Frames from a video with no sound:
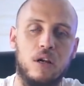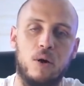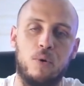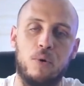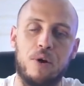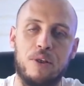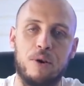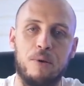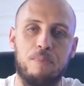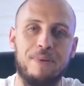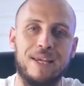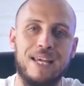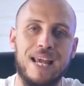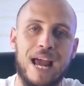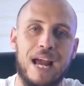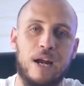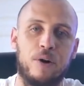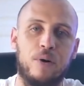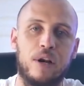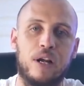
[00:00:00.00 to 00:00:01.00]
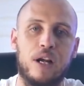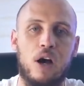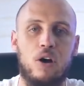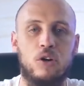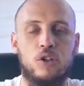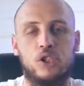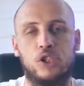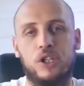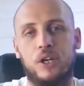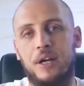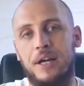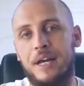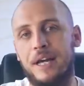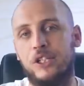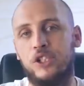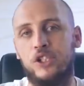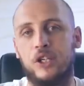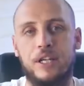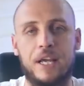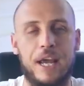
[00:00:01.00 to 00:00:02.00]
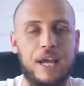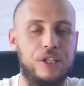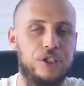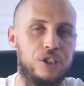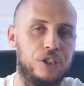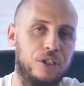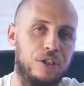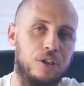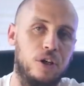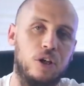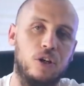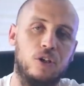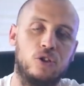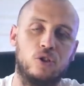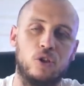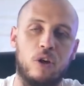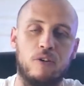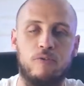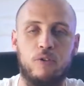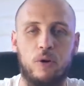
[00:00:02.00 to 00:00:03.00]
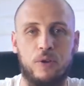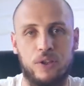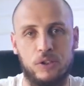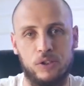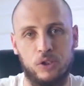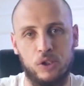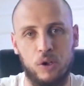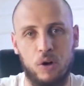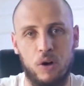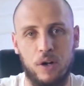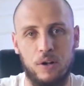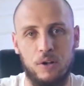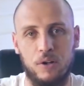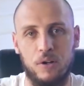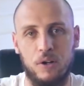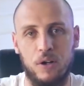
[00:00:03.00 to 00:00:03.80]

whether it be agriculture, education, so forth and so on,